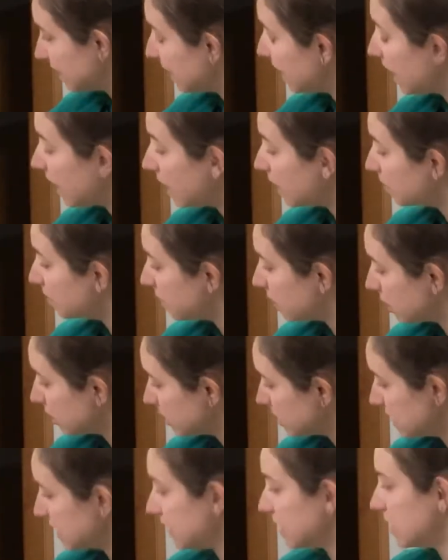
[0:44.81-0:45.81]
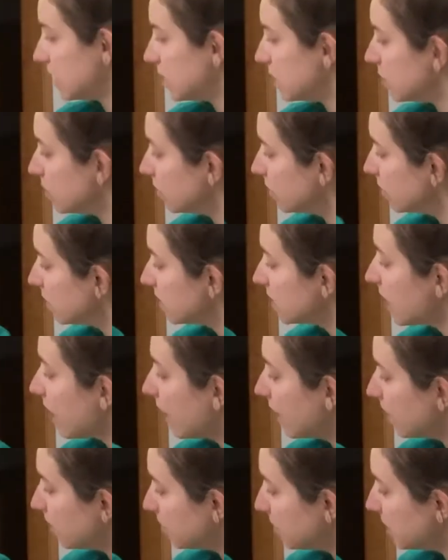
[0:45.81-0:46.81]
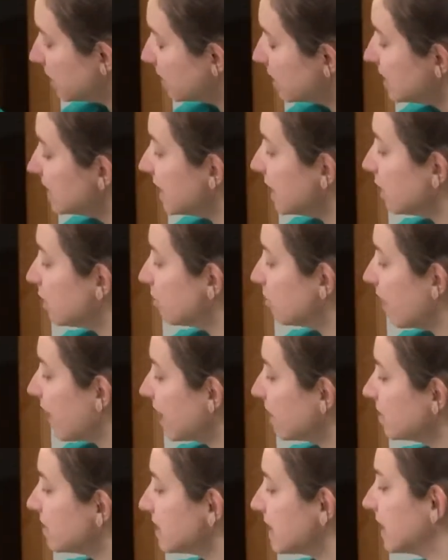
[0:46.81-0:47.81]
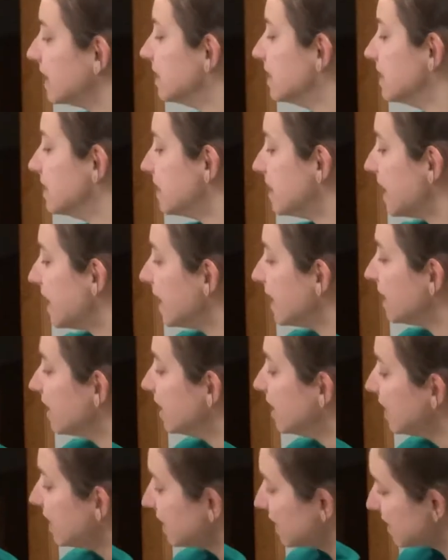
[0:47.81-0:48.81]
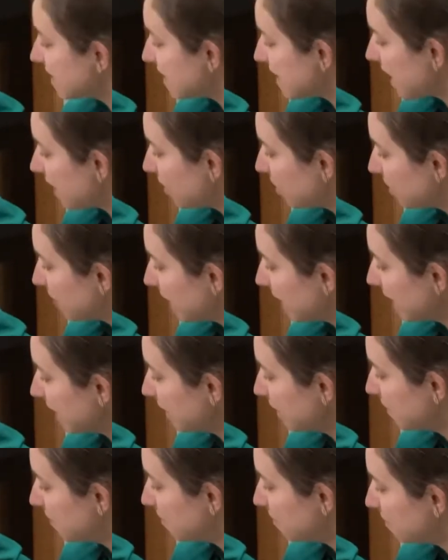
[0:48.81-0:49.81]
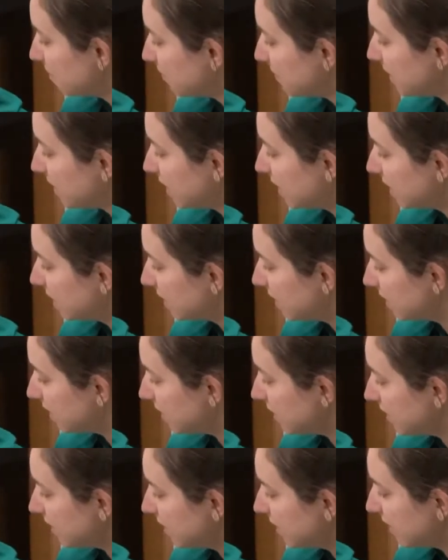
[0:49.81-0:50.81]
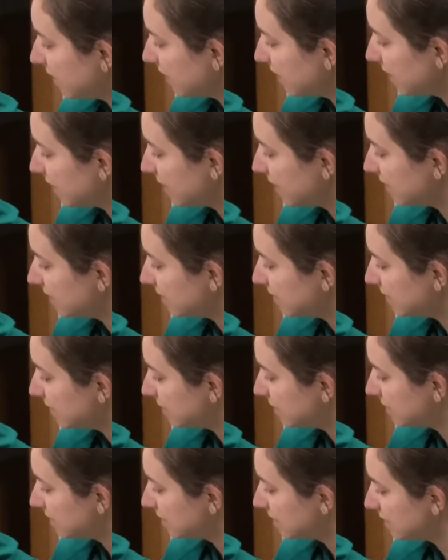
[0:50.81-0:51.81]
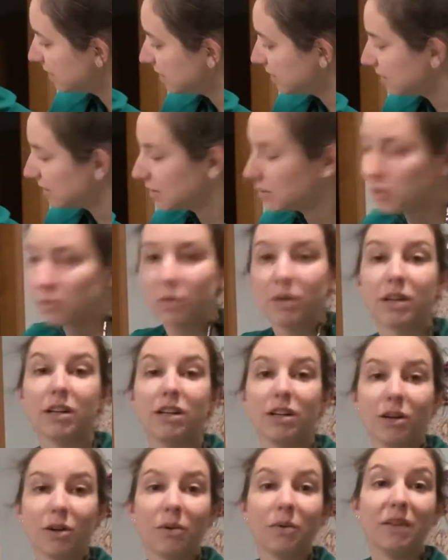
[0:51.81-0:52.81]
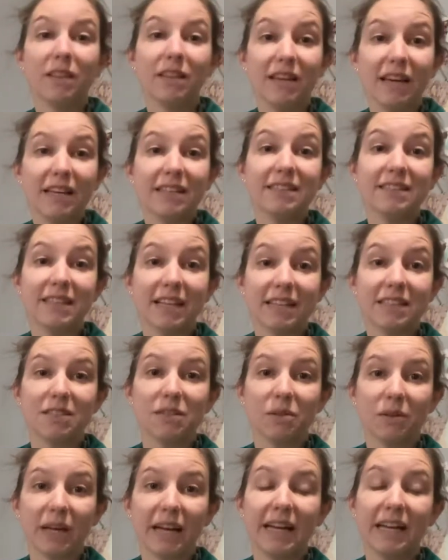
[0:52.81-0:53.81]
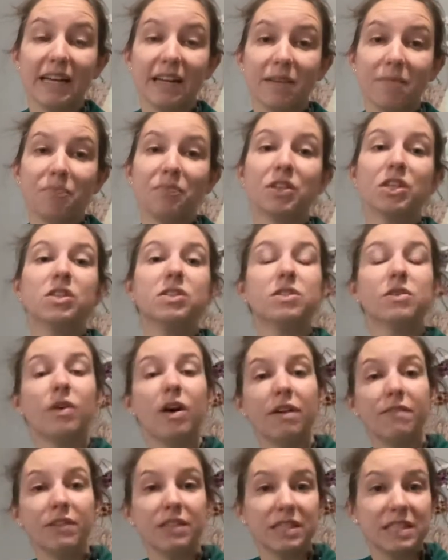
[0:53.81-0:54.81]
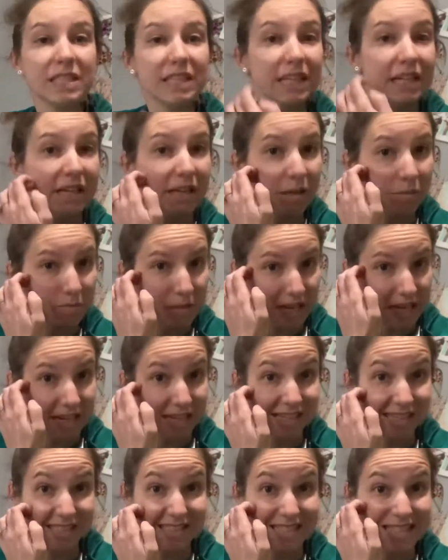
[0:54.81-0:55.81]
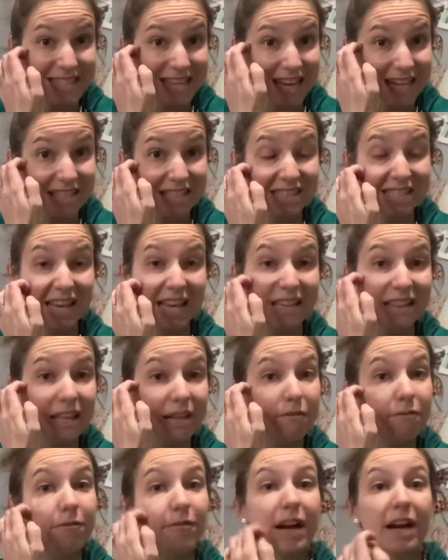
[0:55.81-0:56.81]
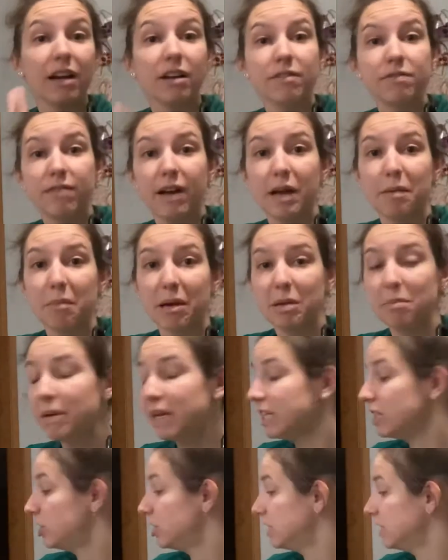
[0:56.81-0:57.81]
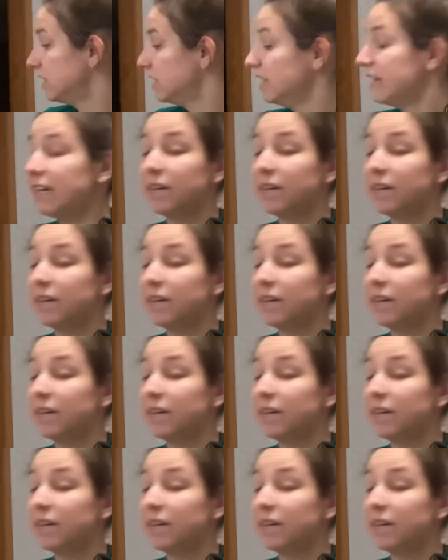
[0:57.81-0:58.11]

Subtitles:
I am a nursing student. I am here to take your vital signs today. Is that okay? Yes. We're gonna go with yes, that's okay. So obviously obtain consent and then verify my patient.